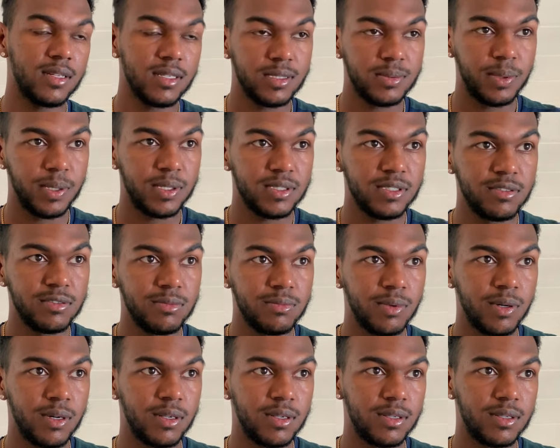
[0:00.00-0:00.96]
of expensive,
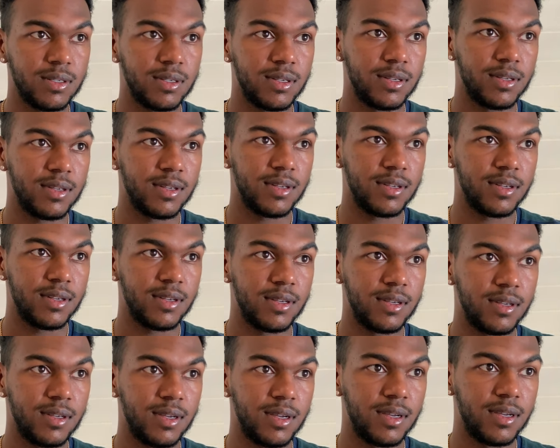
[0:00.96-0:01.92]
but
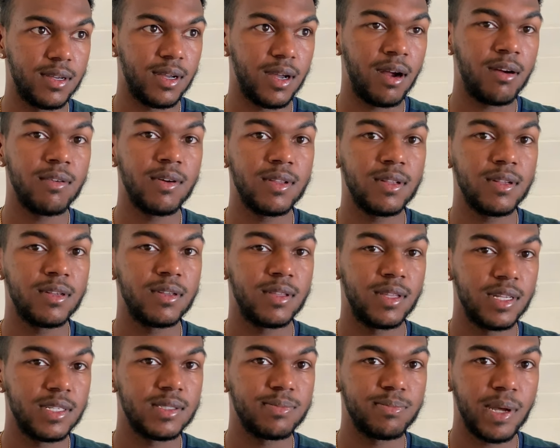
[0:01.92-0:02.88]
I'd rather
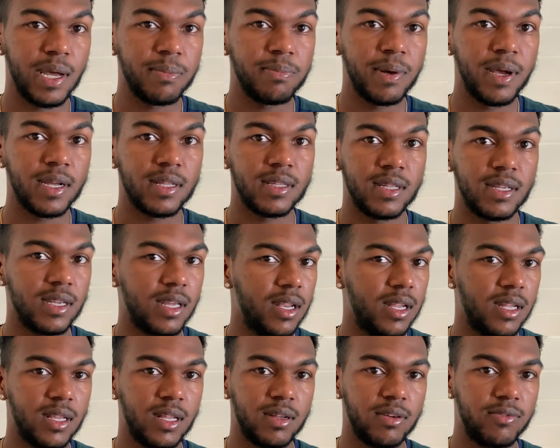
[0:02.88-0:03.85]
this backpack than
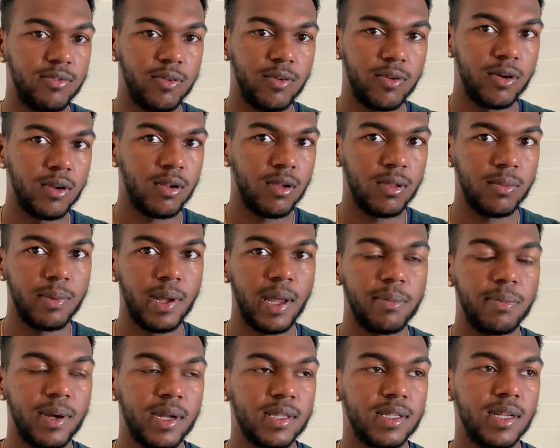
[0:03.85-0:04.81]
getting like a four hundred dollar
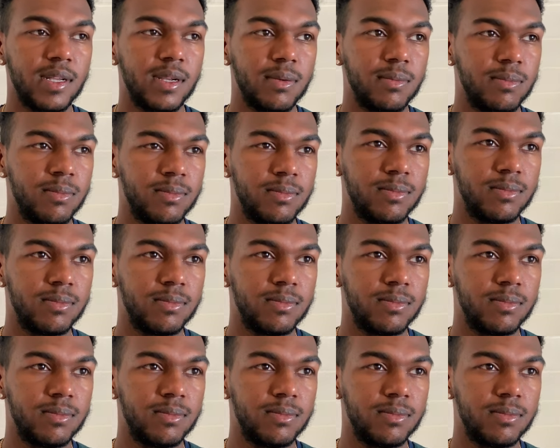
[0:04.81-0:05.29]
backpack that I'm